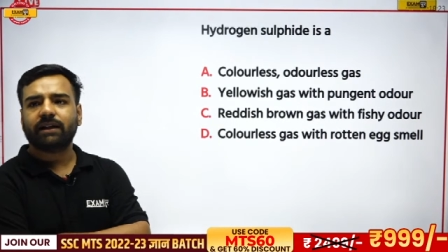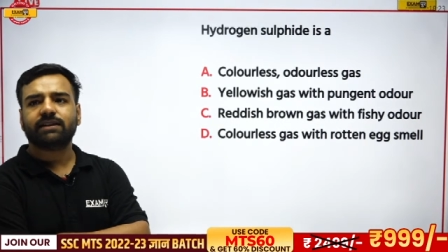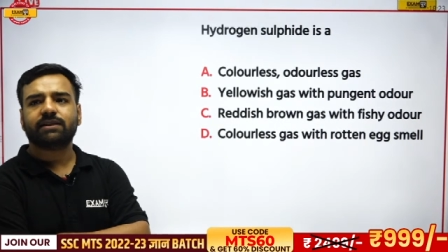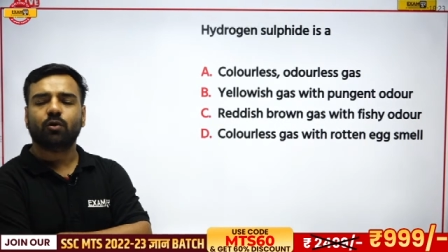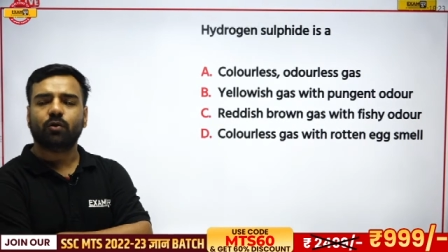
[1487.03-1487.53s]

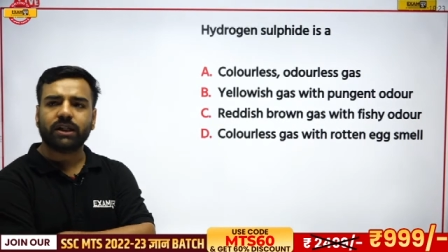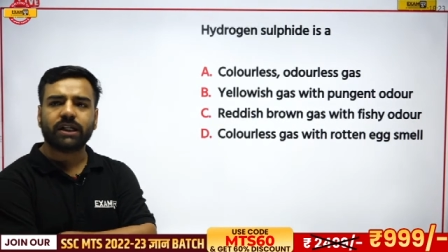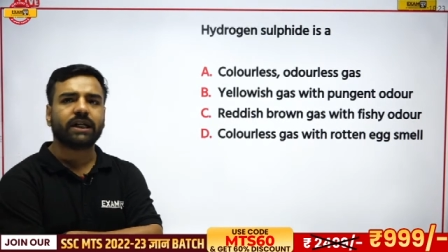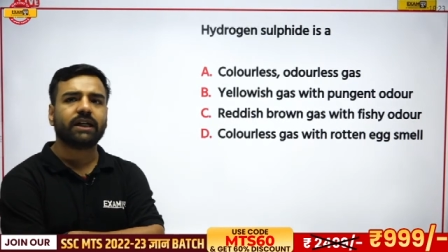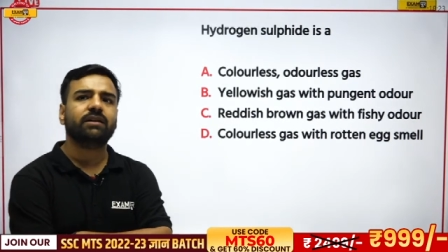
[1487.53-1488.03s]
So Vikram
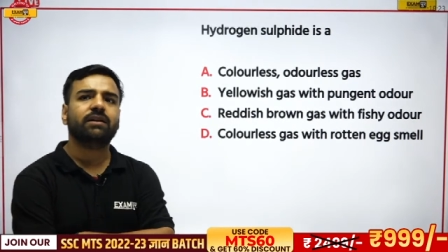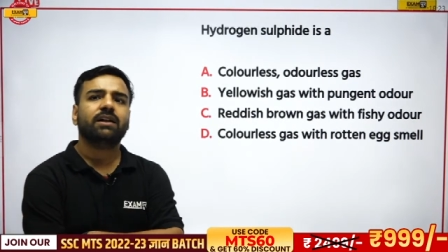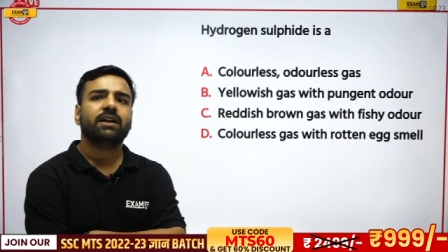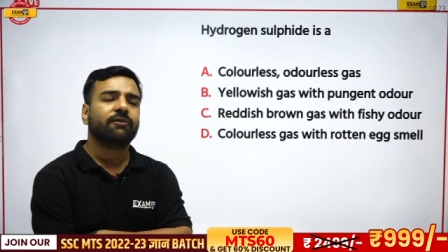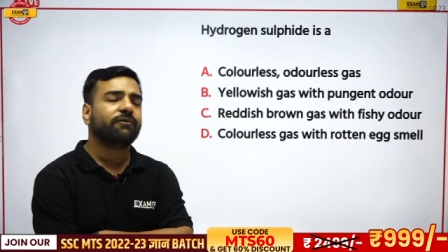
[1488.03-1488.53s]
Ayat is
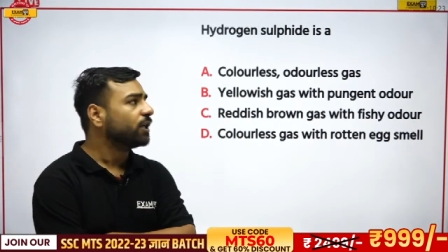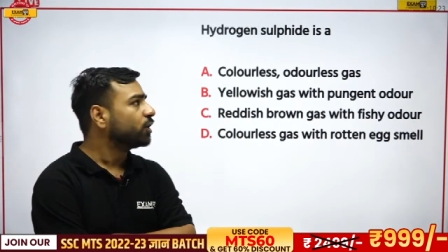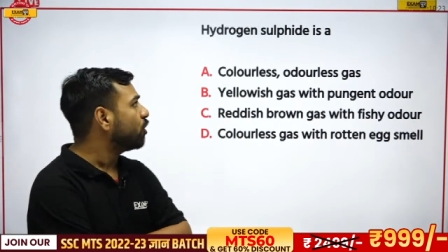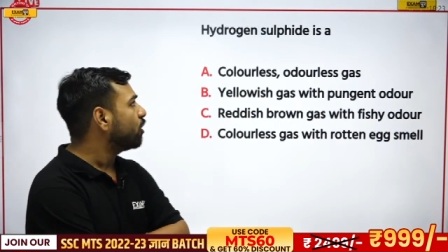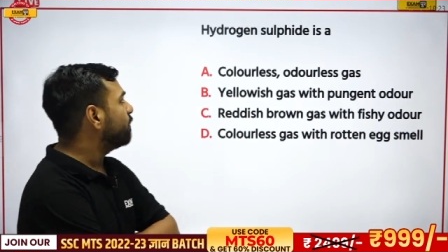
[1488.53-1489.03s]
totally correct.
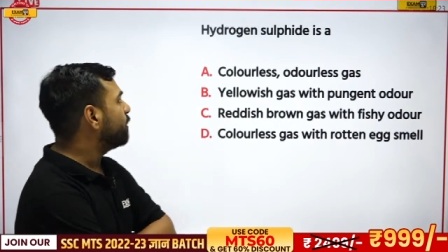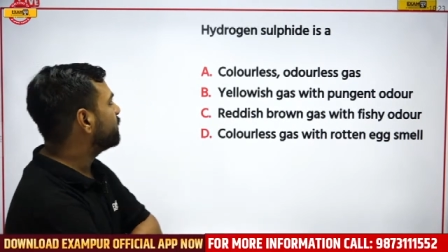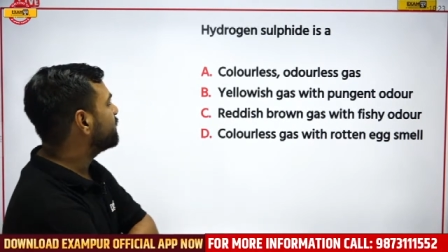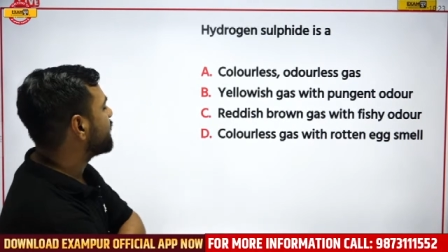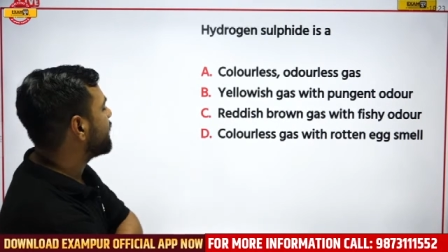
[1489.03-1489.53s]
If
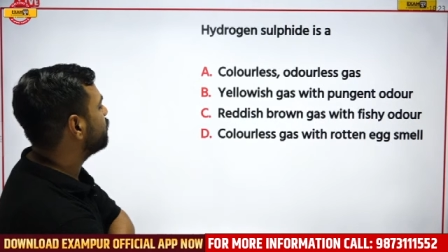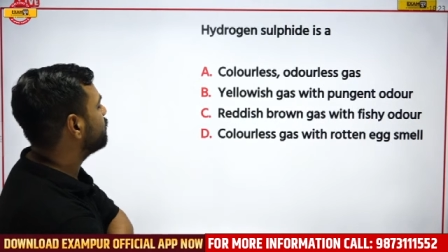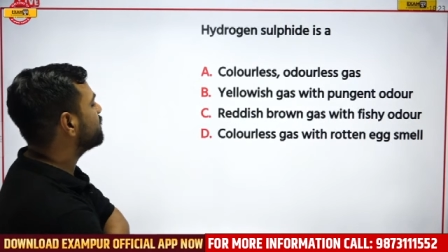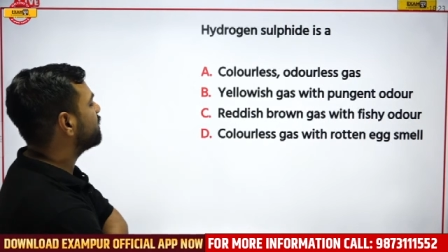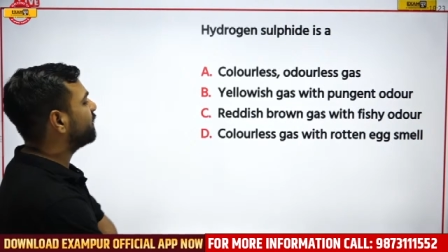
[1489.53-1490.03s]
I talk
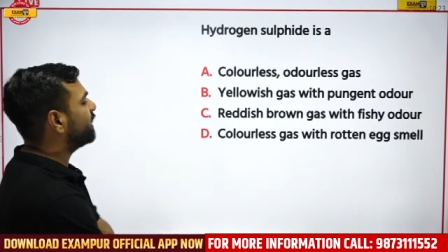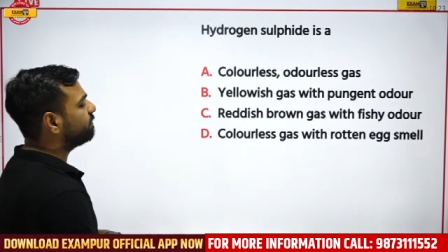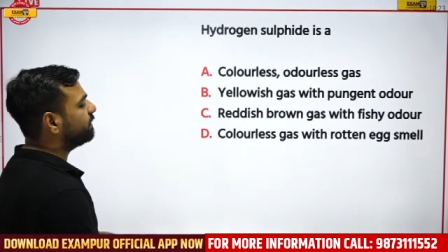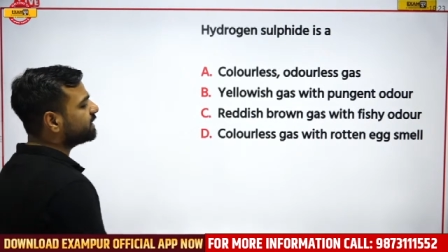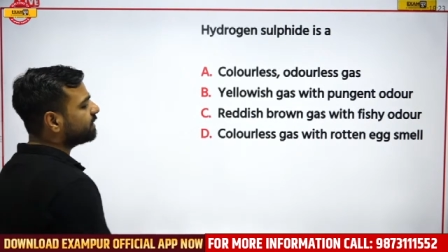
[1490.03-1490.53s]
about this
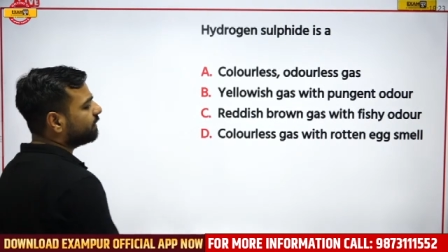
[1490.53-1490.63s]
hydrogen